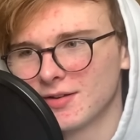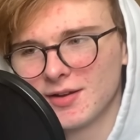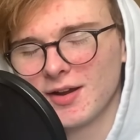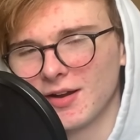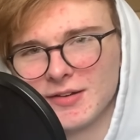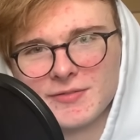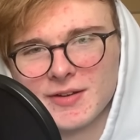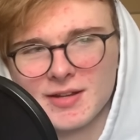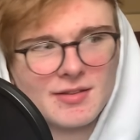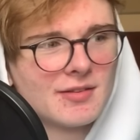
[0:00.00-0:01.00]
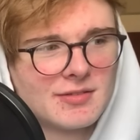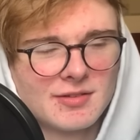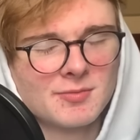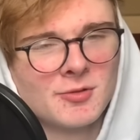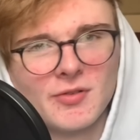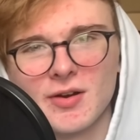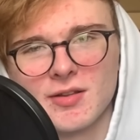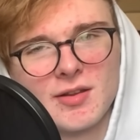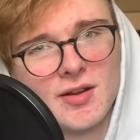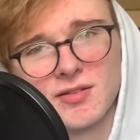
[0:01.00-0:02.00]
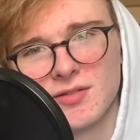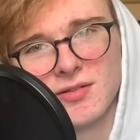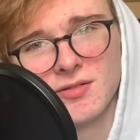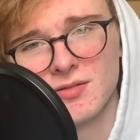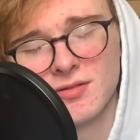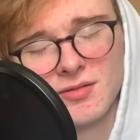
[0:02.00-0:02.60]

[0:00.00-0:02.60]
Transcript: Alright, fucking, let's just move on to the next season.